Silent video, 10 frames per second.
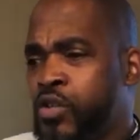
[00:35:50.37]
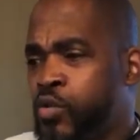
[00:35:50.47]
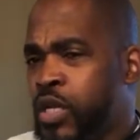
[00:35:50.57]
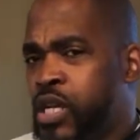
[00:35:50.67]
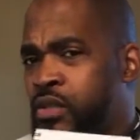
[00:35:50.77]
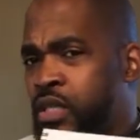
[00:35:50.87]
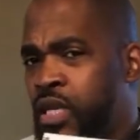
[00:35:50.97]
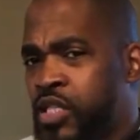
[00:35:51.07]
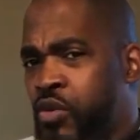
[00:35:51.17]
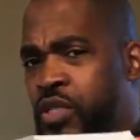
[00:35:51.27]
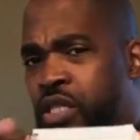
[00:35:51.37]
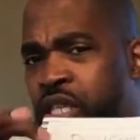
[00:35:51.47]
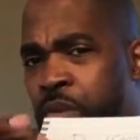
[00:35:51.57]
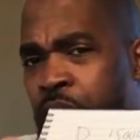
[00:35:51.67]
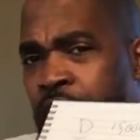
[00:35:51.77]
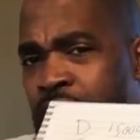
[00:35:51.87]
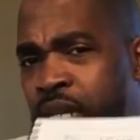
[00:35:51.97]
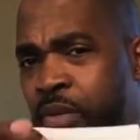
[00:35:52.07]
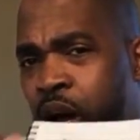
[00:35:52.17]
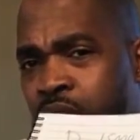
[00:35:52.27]
to you when it comes to insurance is a simple
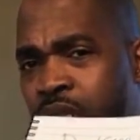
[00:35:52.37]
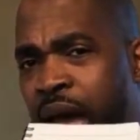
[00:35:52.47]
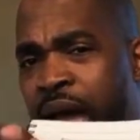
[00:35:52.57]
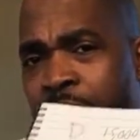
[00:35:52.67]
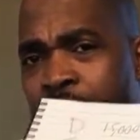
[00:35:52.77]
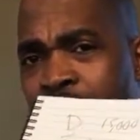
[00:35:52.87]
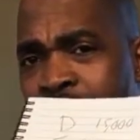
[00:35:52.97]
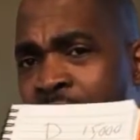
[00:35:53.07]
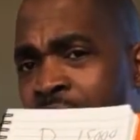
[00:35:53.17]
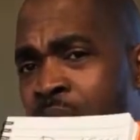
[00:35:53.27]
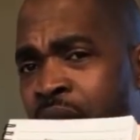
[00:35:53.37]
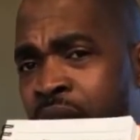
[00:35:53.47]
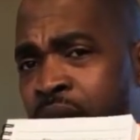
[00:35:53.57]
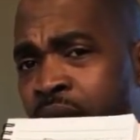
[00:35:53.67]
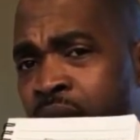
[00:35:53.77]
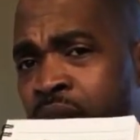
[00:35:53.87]
concept called the DIME, D-I-M-E.